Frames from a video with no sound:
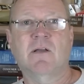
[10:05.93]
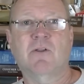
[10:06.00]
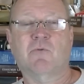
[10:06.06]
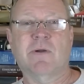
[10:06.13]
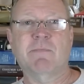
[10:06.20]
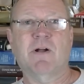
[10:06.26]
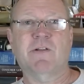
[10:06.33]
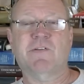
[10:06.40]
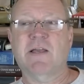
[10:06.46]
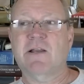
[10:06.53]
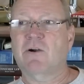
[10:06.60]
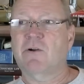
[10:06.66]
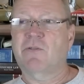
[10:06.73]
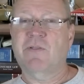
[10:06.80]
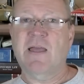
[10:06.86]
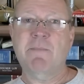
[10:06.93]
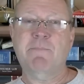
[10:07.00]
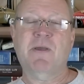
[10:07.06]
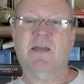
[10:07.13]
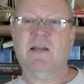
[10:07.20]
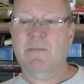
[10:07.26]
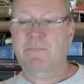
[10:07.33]
Three months later, they
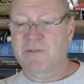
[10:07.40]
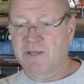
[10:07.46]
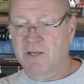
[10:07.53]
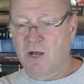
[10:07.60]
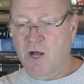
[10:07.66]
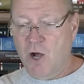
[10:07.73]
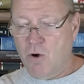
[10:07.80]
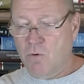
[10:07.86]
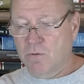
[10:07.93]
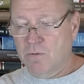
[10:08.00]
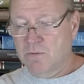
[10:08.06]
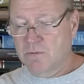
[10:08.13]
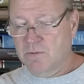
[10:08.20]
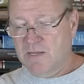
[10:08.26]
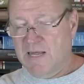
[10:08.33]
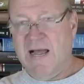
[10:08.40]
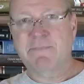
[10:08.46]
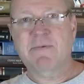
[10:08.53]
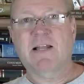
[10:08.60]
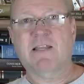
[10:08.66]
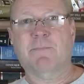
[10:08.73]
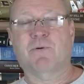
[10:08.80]
pick it up and they go, oh,
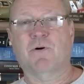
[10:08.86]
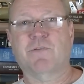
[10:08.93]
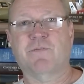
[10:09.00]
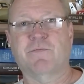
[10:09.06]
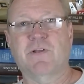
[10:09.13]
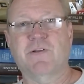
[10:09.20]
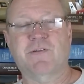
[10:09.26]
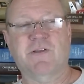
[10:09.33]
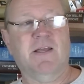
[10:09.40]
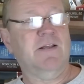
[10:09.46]
I'm not the person for this.